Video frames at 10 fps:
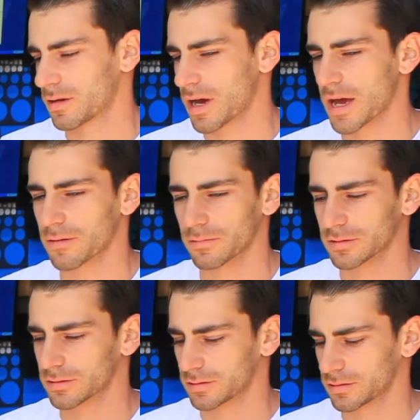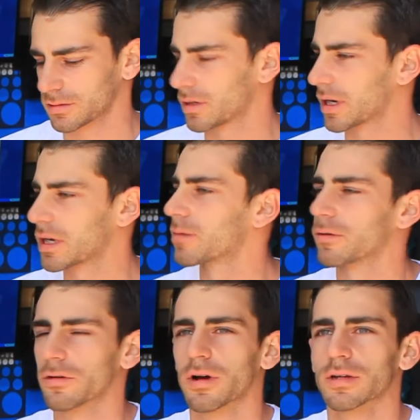I came
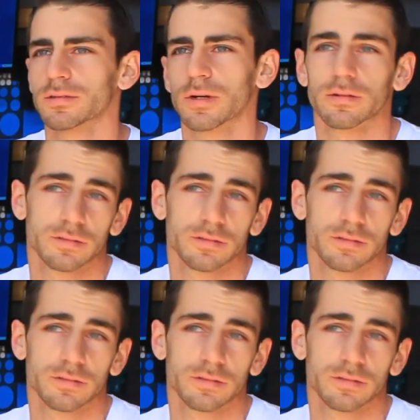across while I